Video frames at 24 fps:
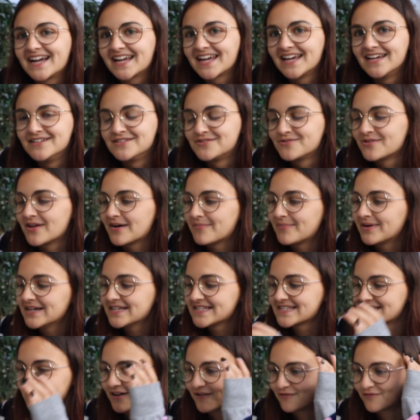I can't do that
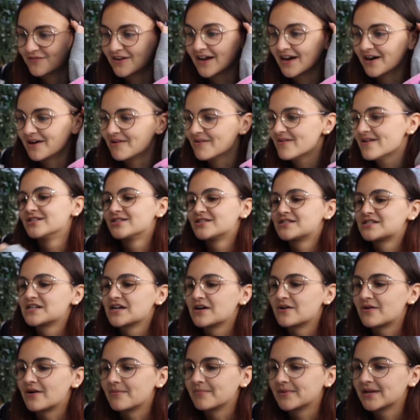myself now.
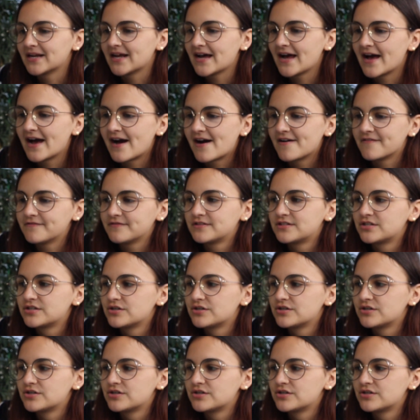So I'm gonna have